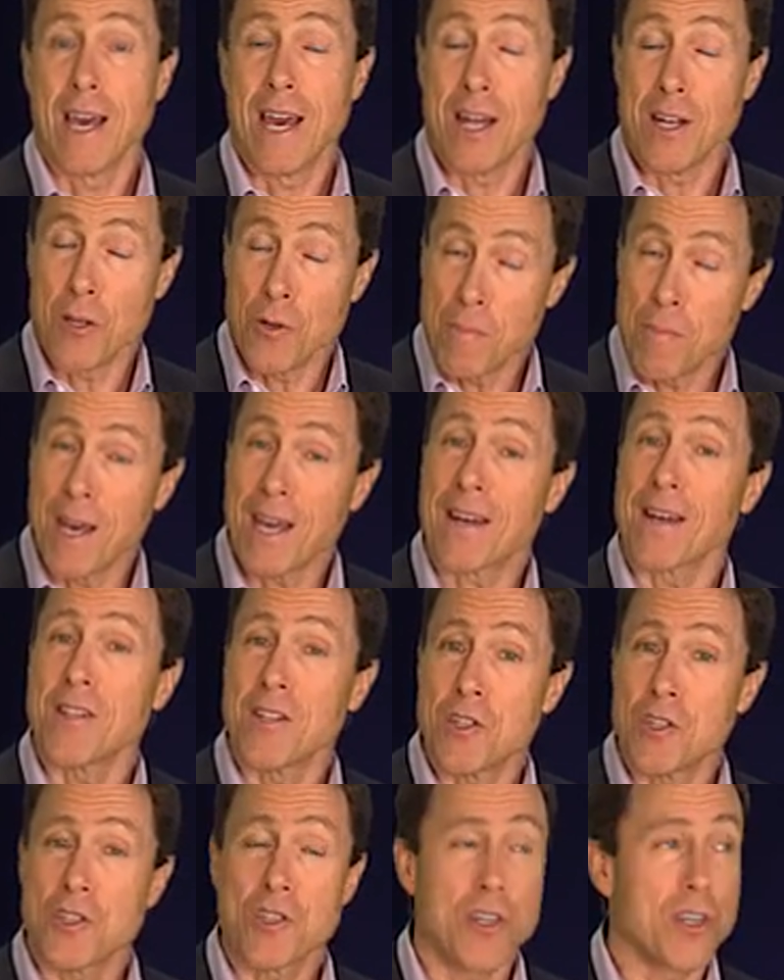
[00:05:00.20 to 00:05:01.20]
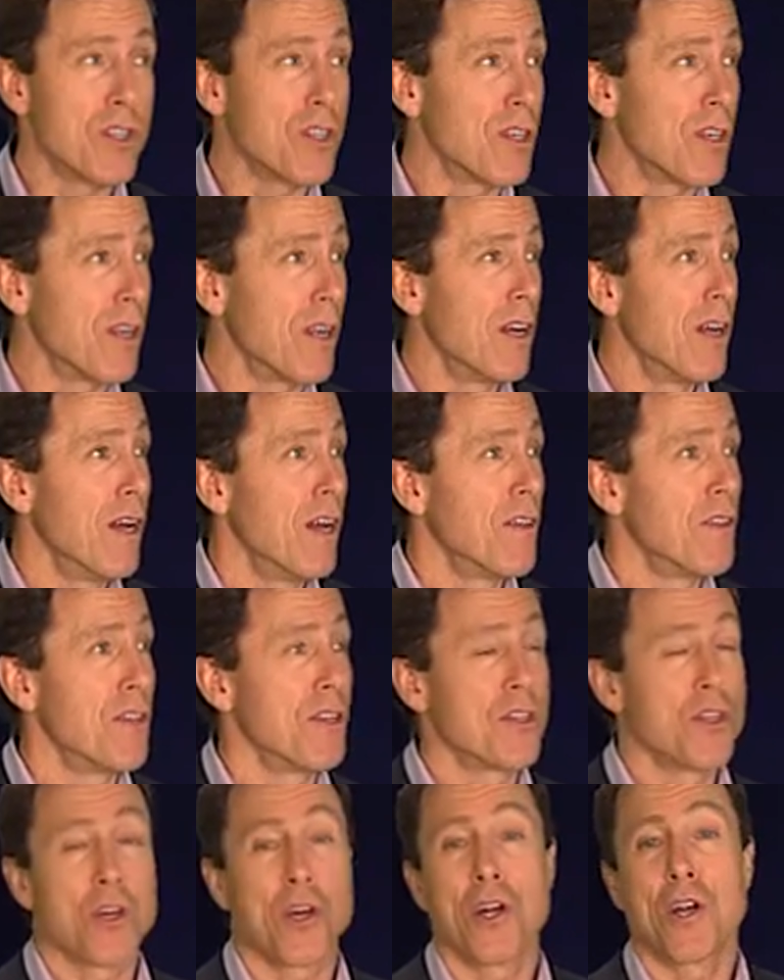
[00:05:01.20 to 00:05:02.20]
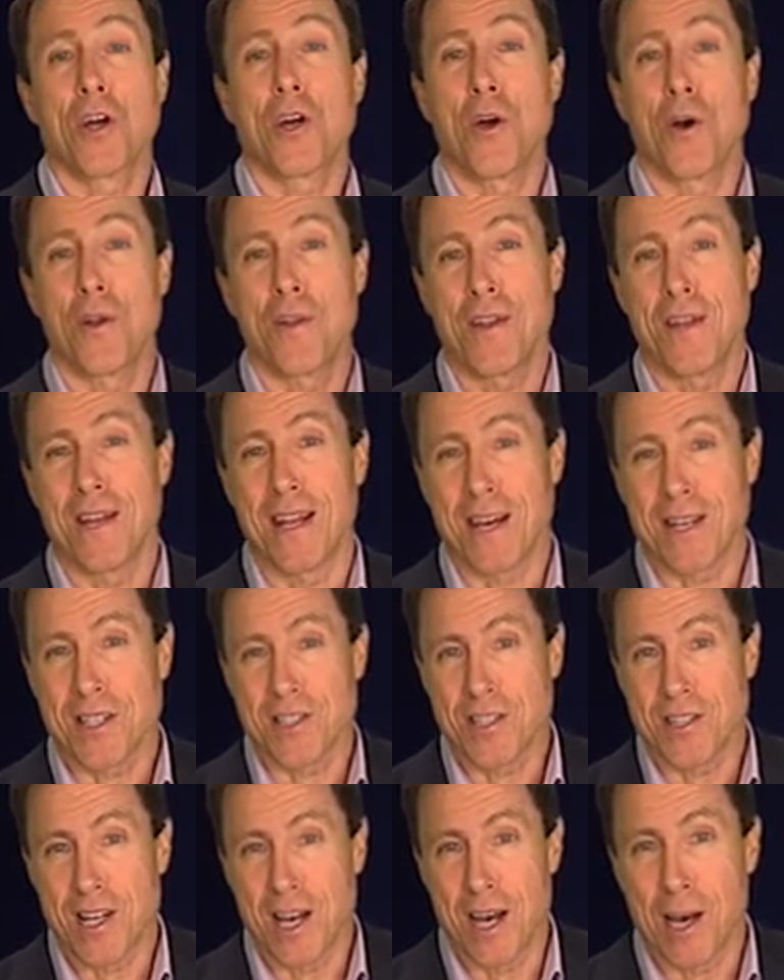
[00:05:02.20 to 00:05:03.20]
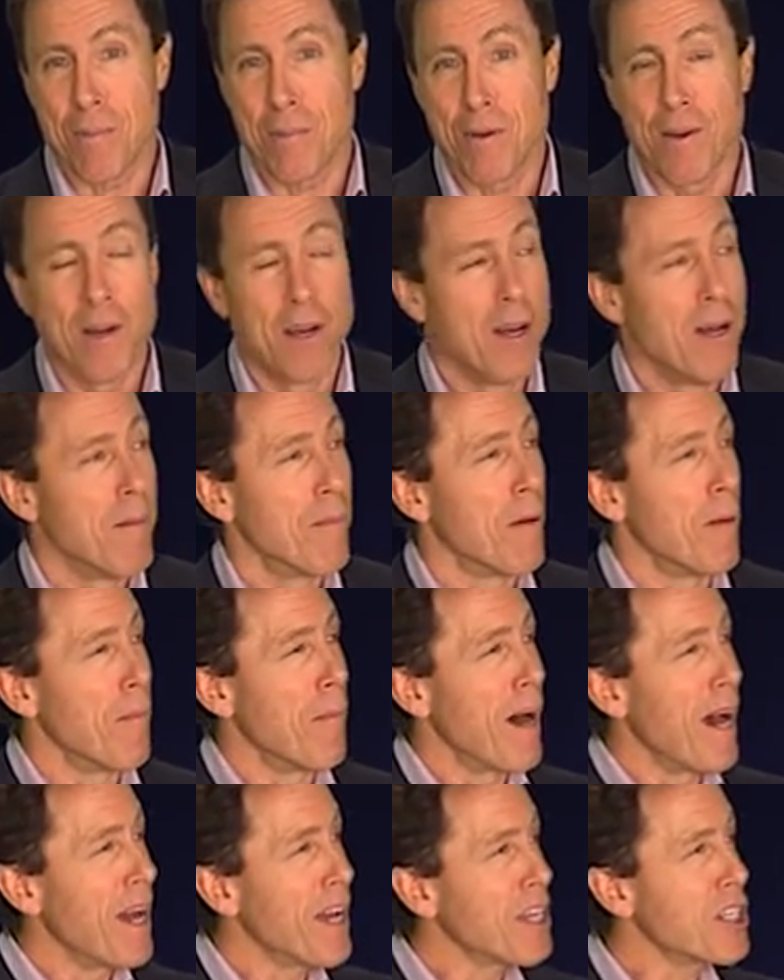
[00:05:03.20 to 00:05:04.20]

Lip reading: and you make a decision that you're going to go to the next step. But my